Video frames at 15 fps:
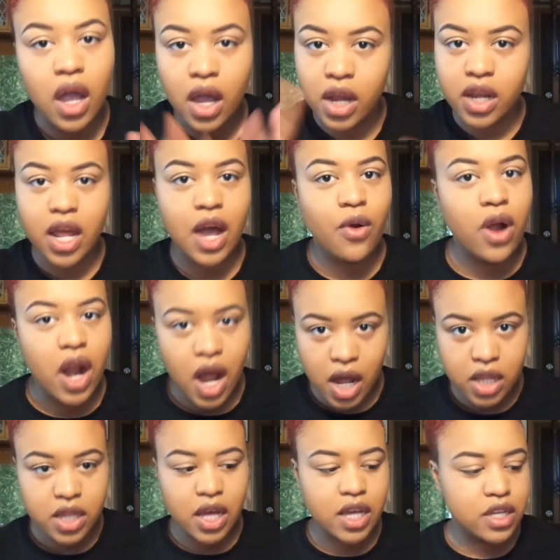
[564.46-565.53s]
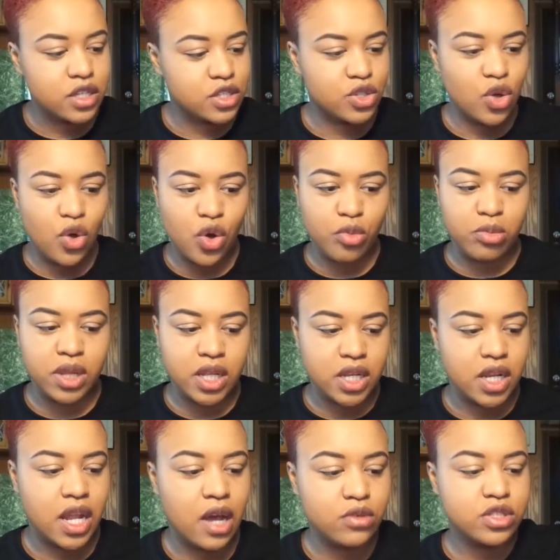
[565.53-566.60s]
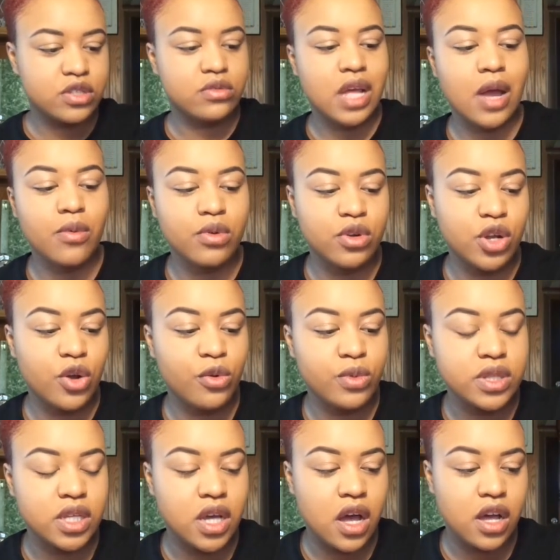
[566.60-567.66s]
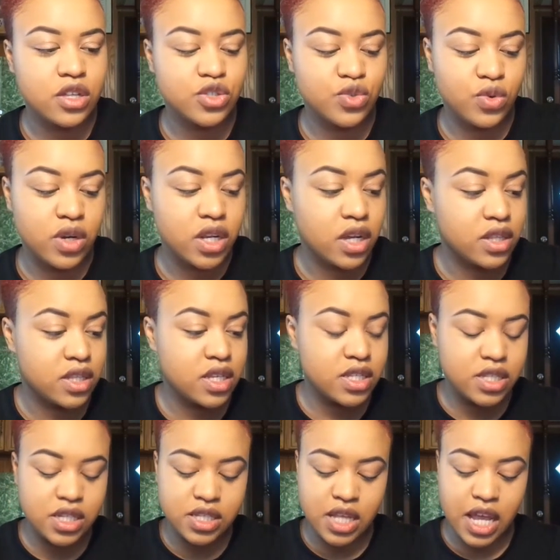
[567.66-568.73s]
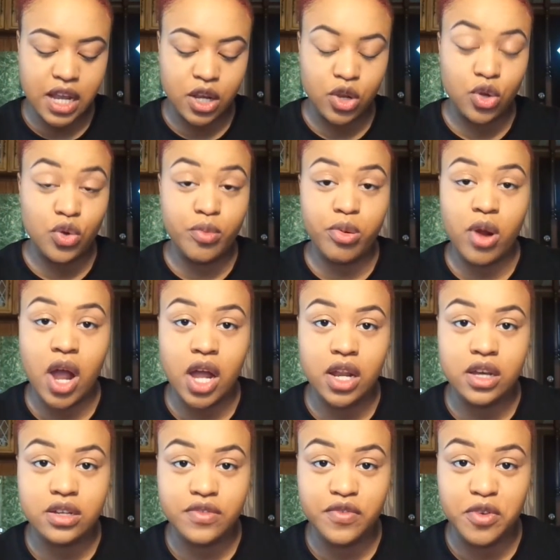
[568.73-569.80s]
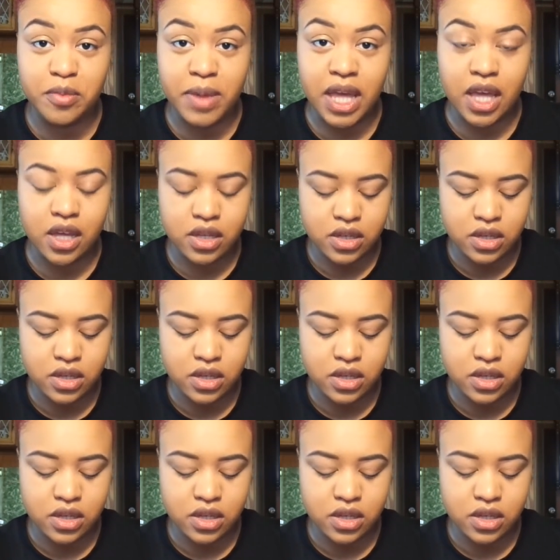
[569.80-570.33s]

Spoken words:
And now our highlight is all blended out. So now we're going with the contour. Now this is a new product for me.